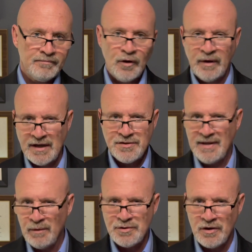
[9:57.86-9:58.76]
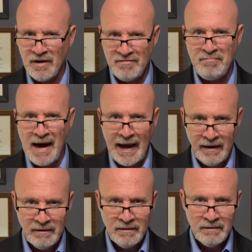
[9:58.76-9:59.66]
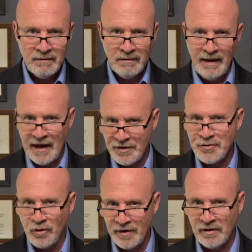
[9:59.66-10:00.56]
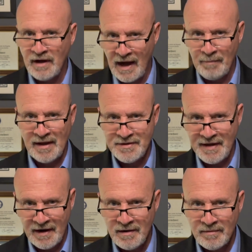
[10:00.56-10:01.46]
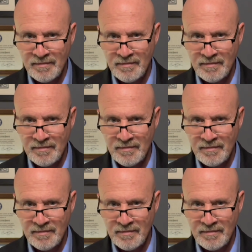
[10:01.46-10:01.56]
Okay, so that was all of my editorial comment there.